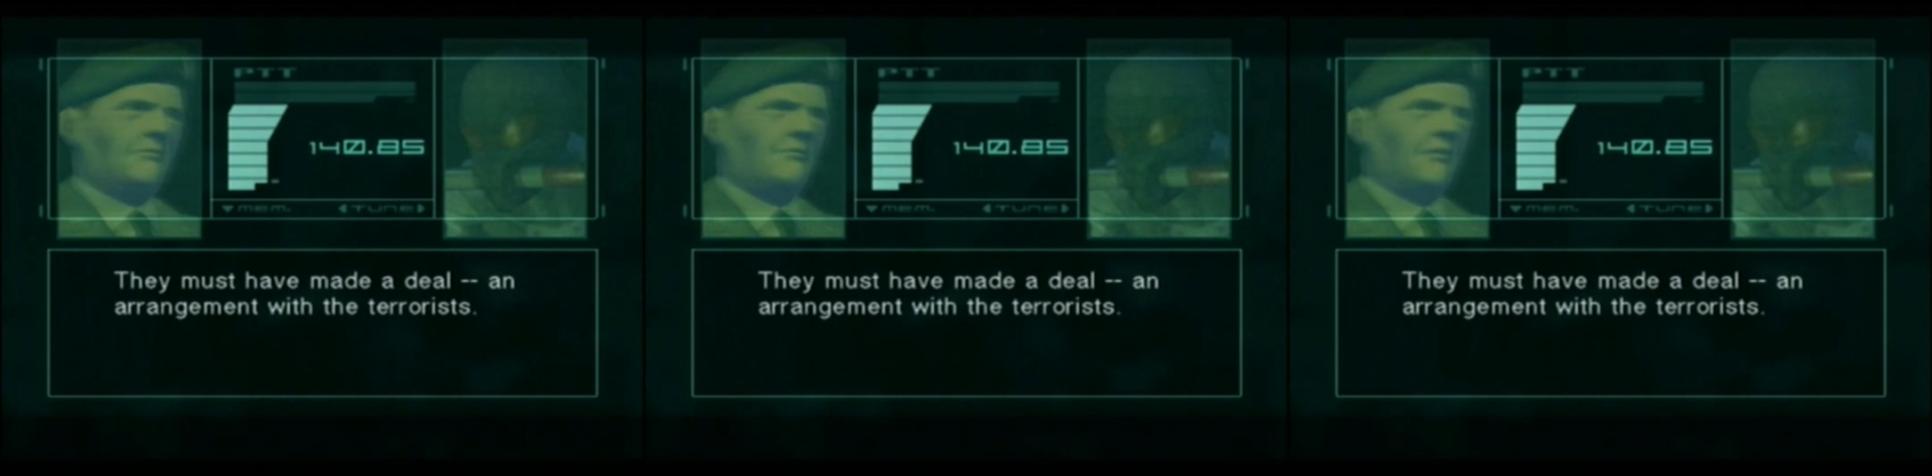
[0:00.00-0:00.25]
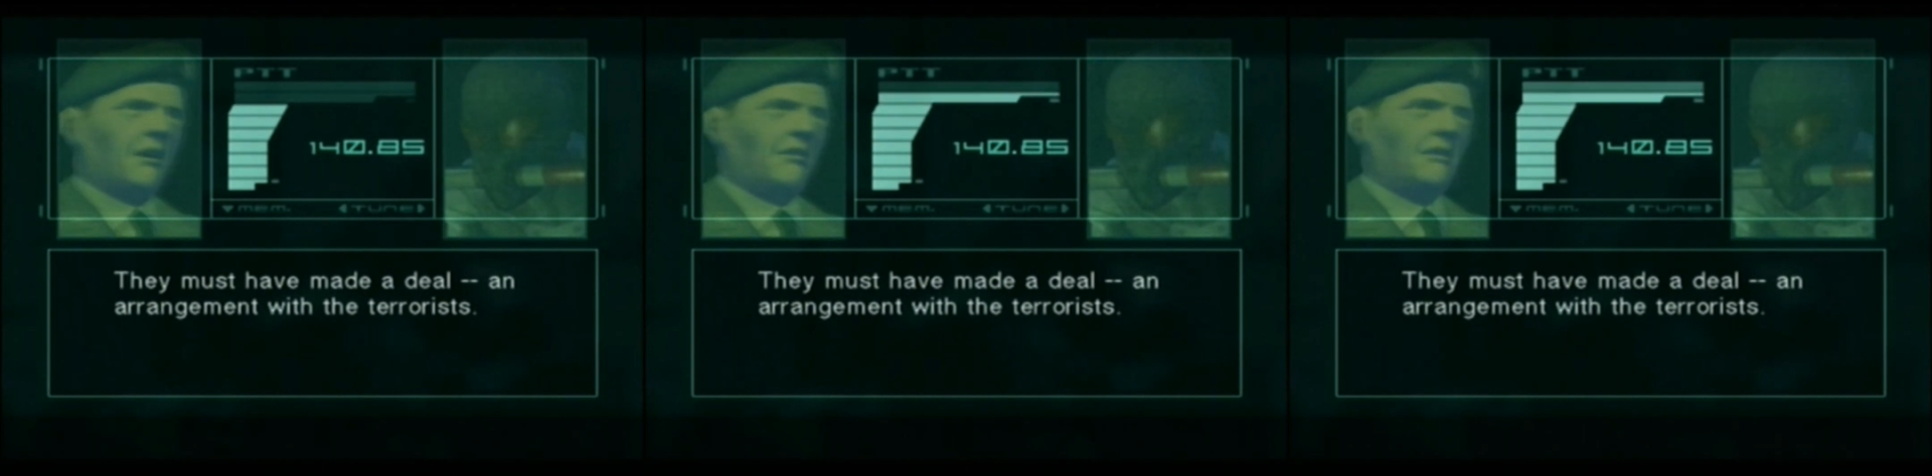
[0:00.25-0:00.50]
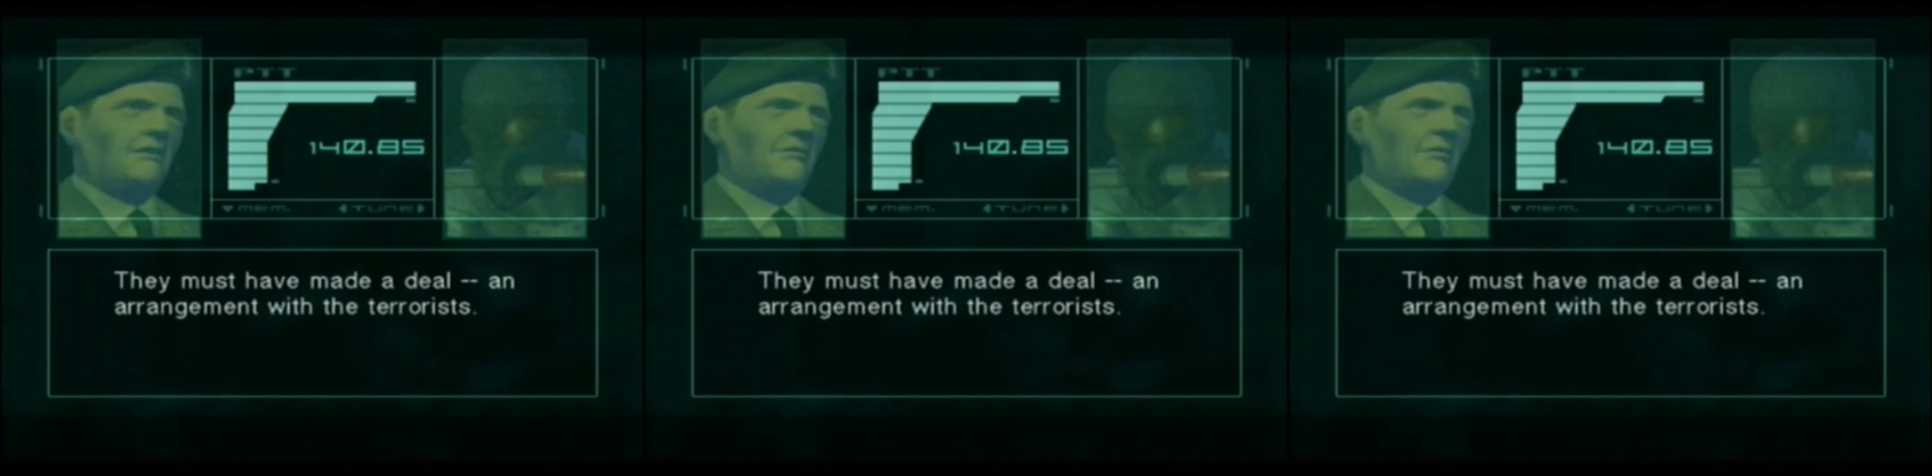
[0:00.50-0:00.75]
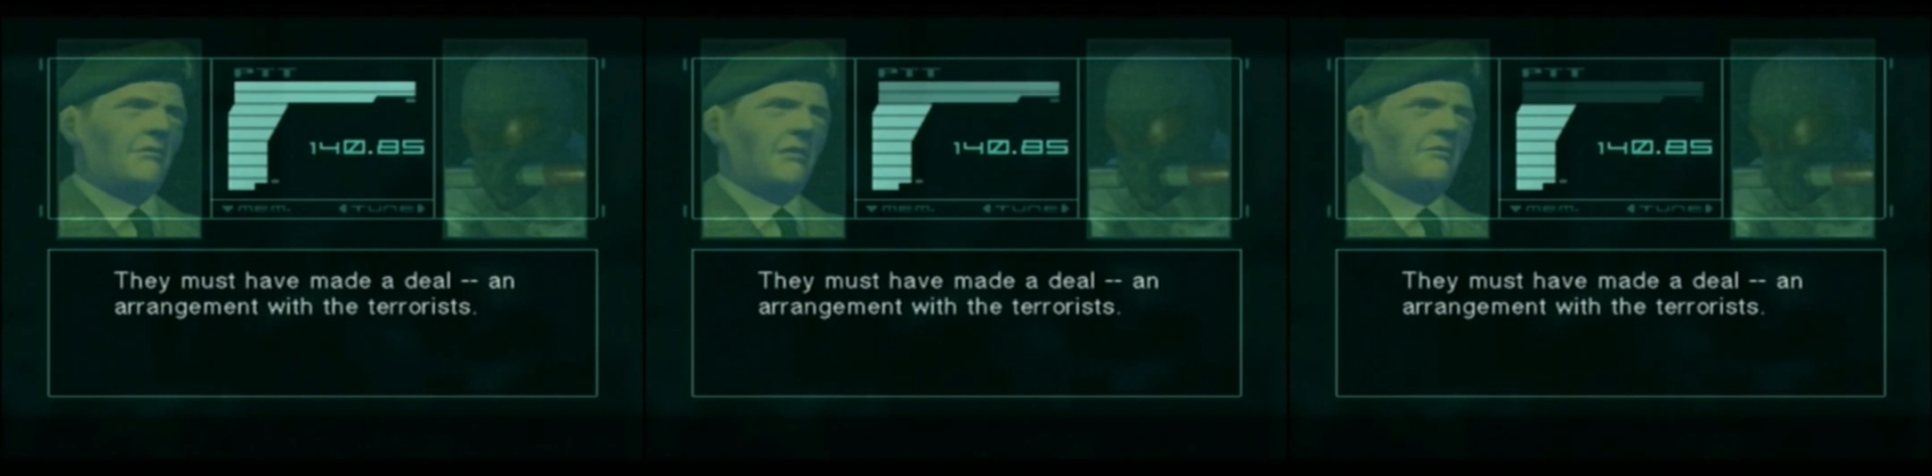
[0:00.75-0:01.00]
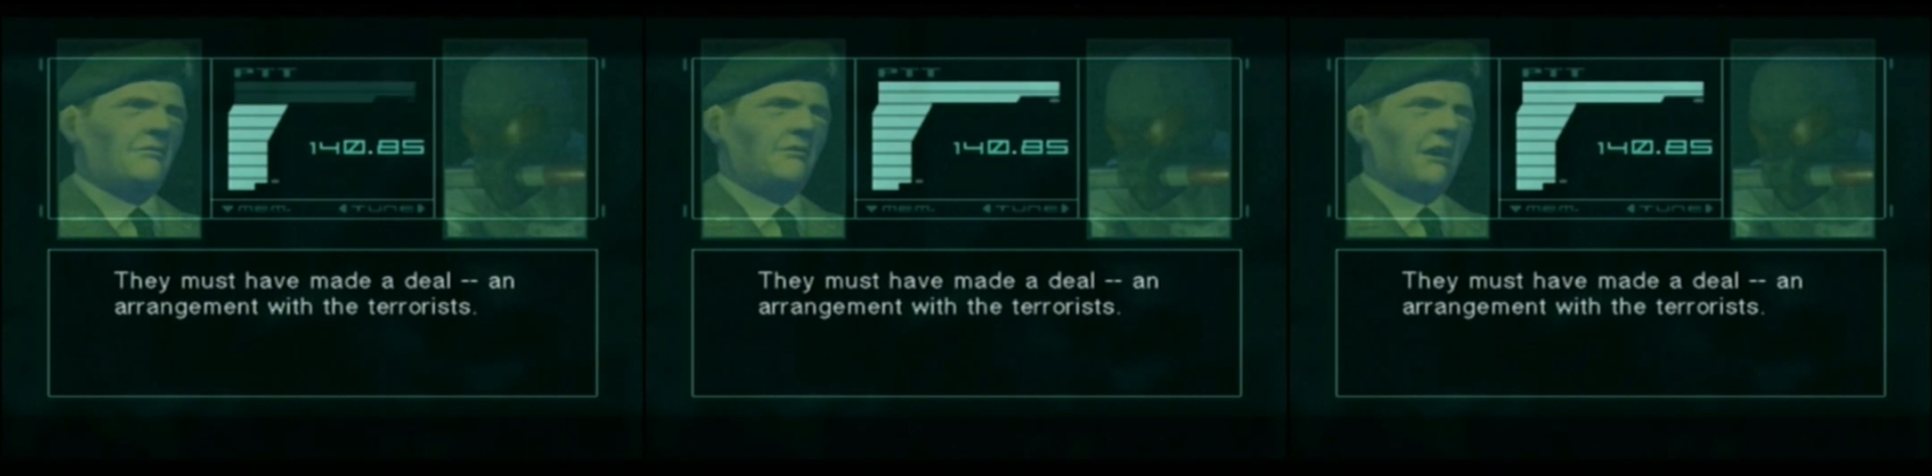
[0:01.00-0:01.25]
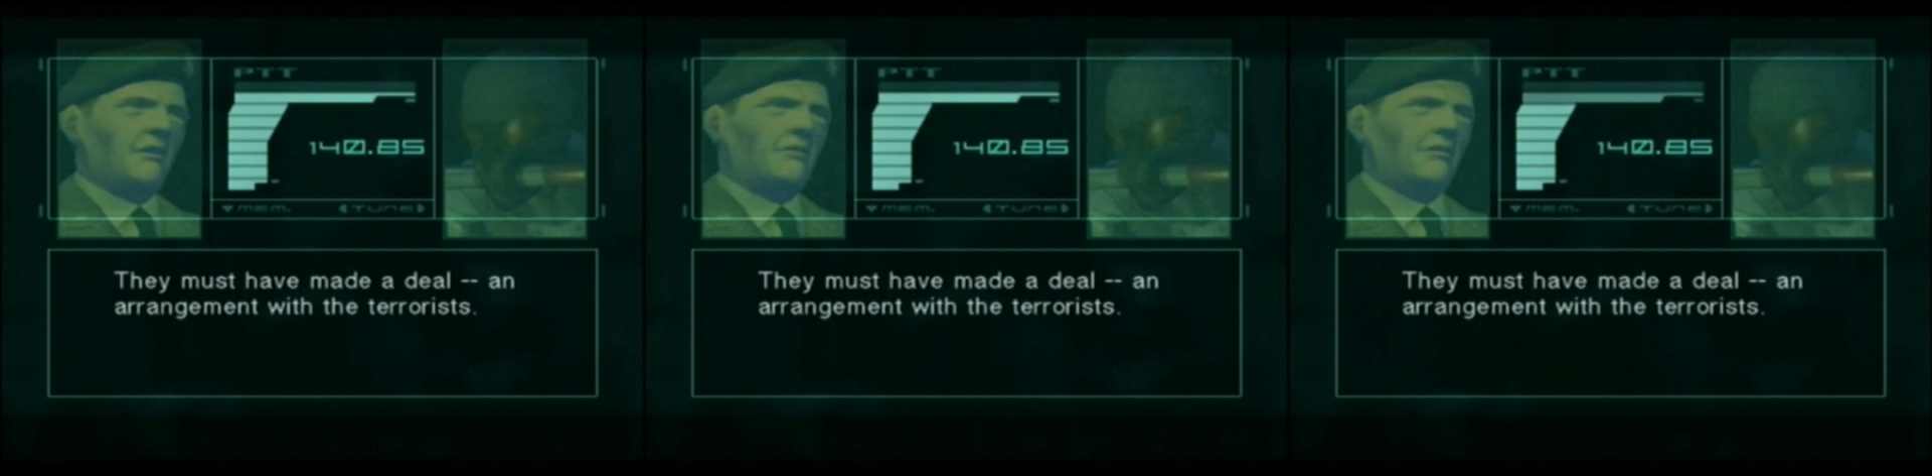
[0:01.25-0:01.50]
an arrangement with the
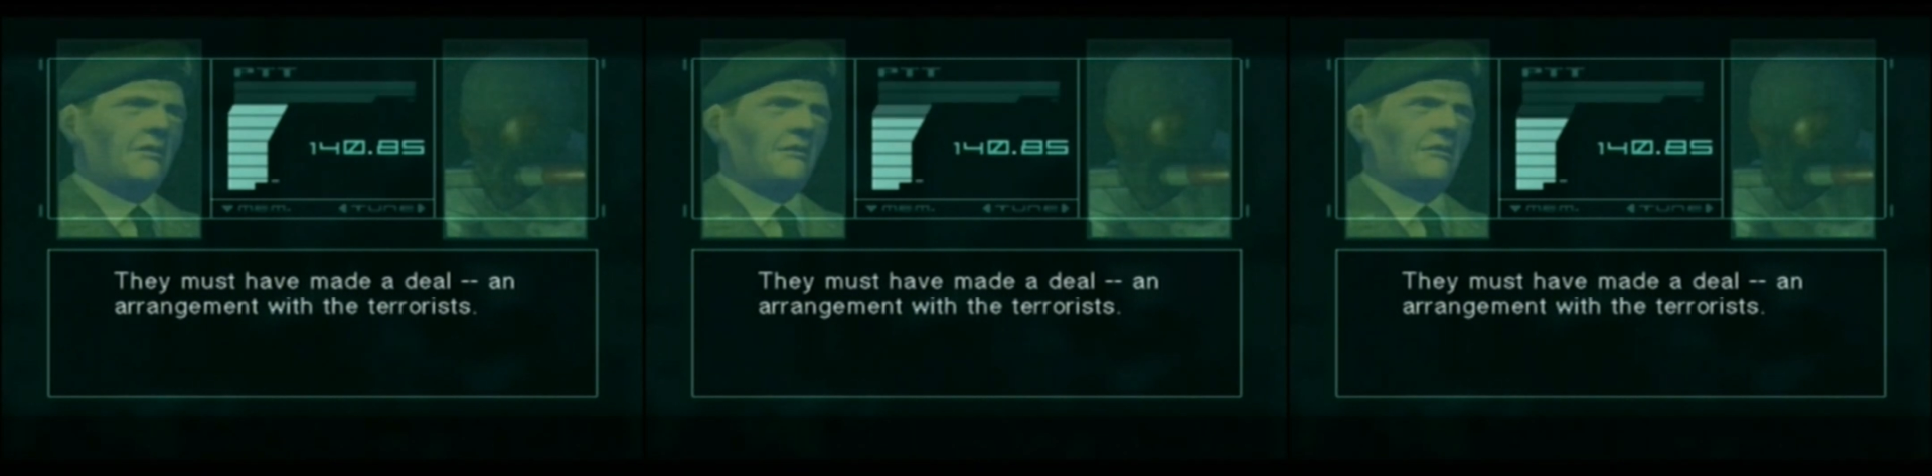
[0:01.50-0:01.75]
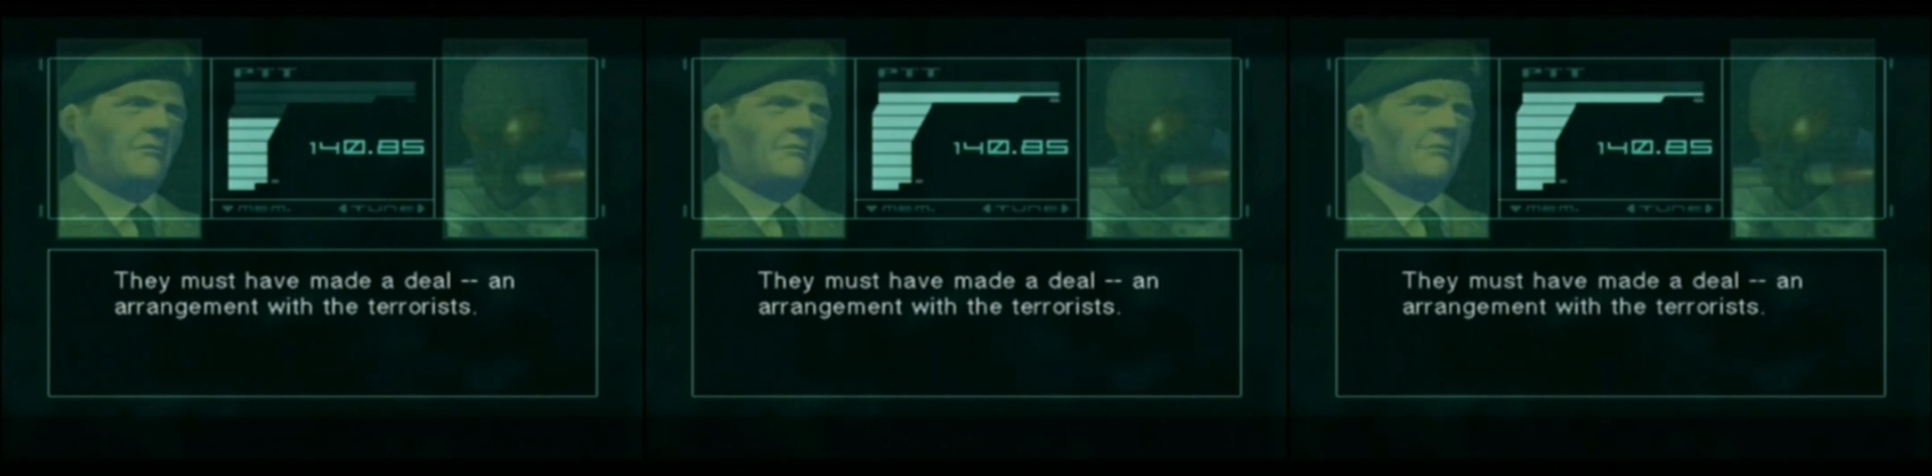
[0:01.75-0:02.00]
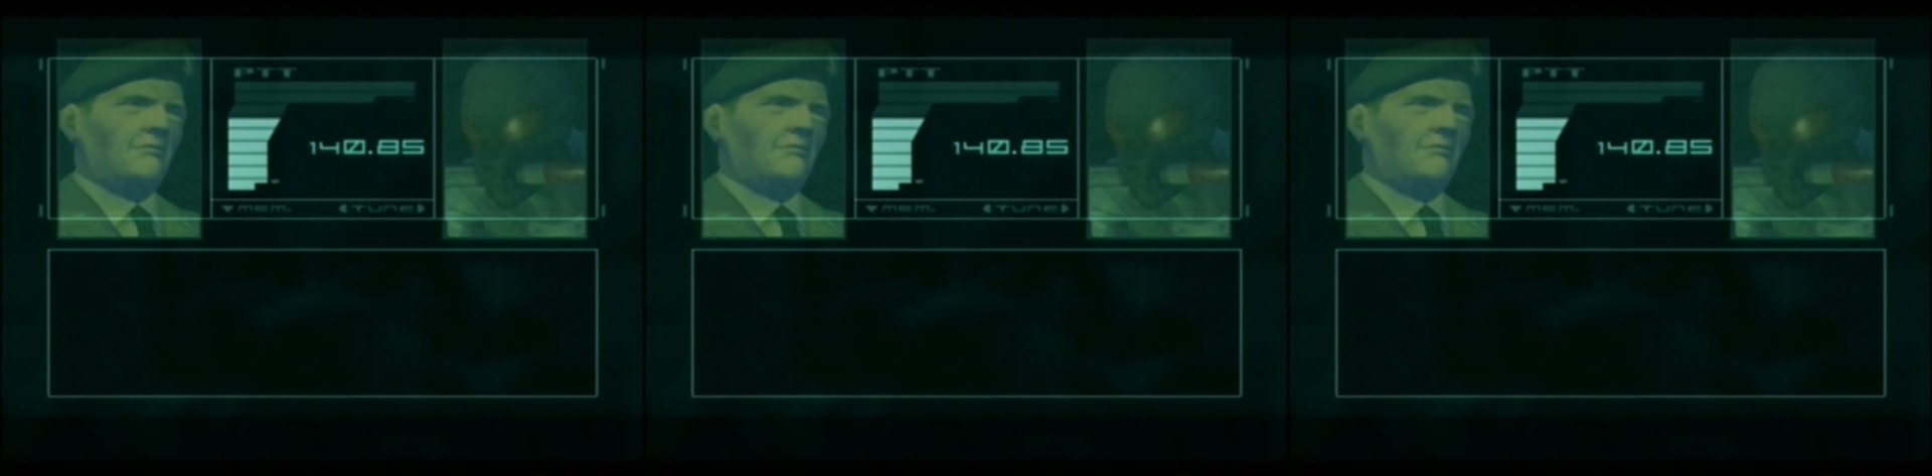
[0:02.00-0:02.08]
terrorists.